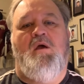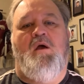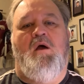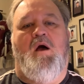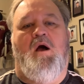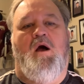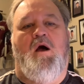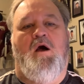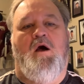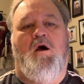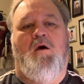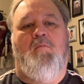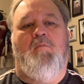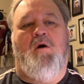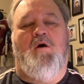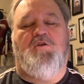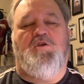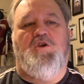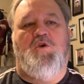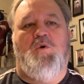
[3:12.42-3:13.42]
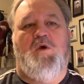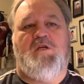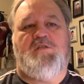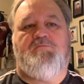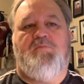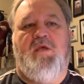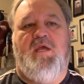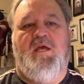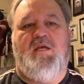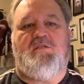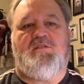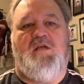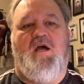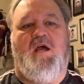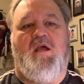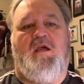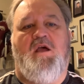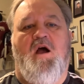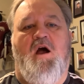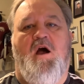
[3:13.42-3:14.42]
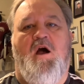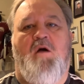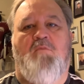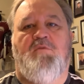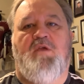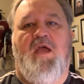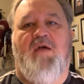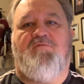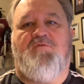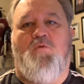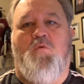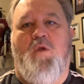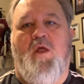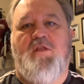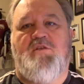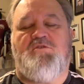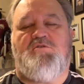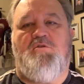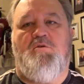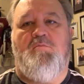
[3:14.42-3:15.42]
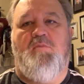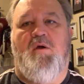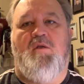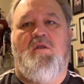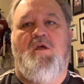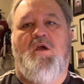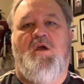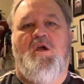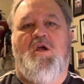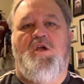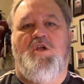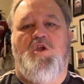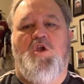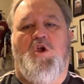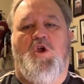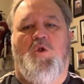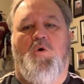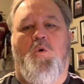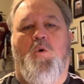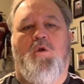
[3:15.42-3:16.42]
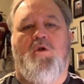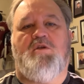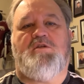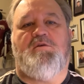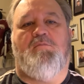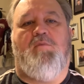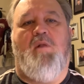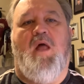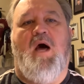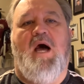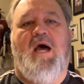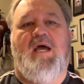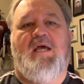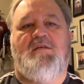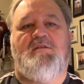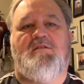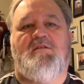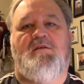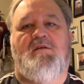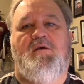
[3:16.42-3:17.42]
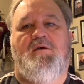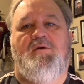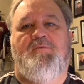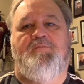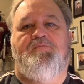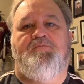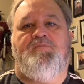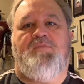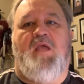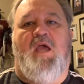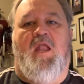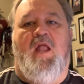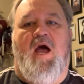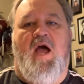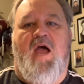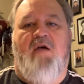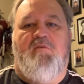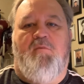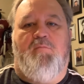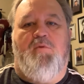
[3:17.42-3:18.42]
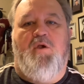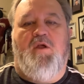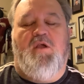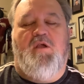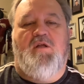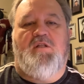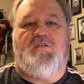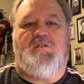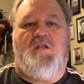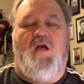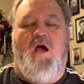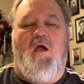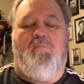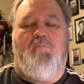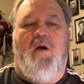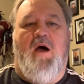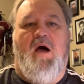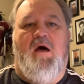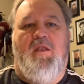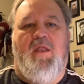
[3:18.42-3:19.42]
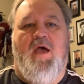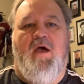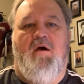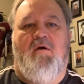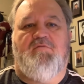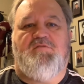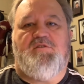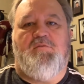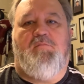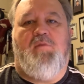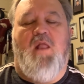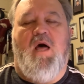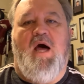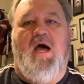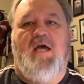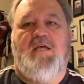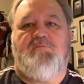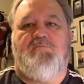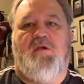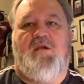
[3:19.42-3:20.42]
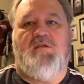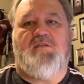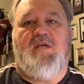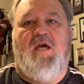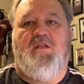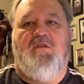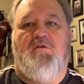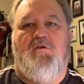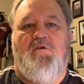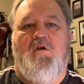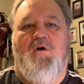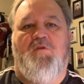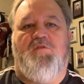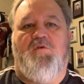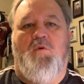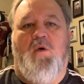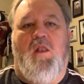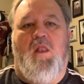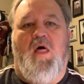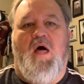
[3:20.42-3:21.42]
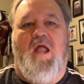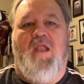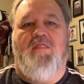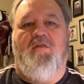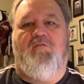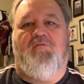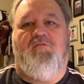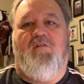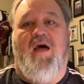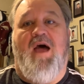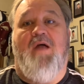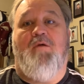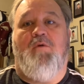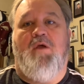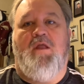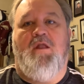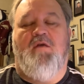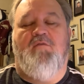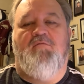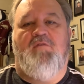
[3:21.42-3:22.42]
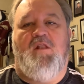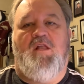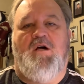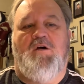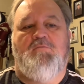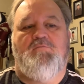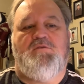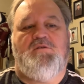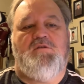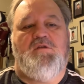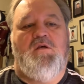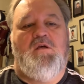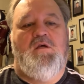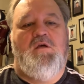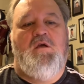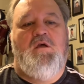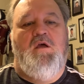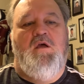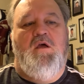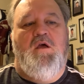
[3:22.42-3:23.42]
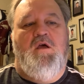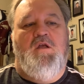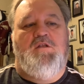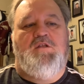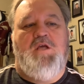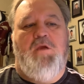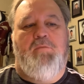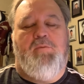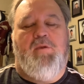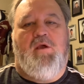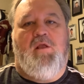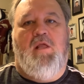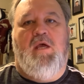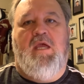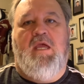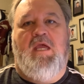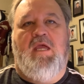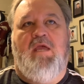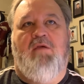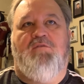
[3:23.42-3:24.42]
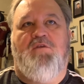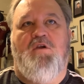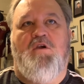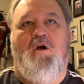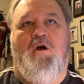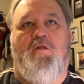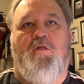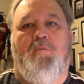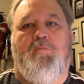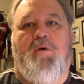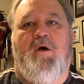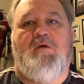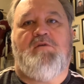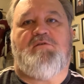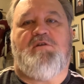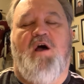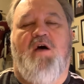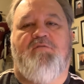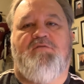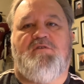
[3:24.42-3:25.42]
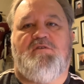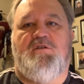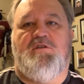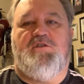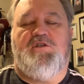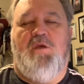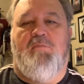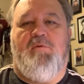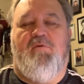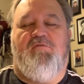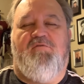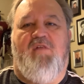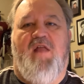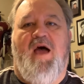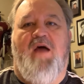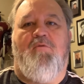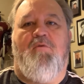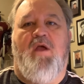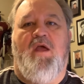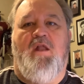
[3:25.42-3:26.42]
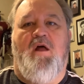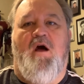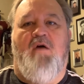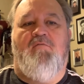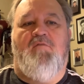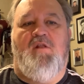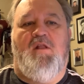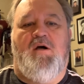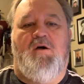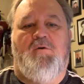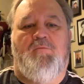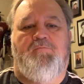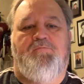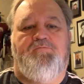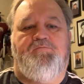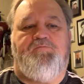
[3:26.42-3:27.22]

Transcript: Um, on USPS.com, you have to register, but you can order supplies. And I have a pretty good stockpile now of supplies because I do go through a lot of the flat rate envelopes. Typically, if you go to the post office and ship a flat rate envelope,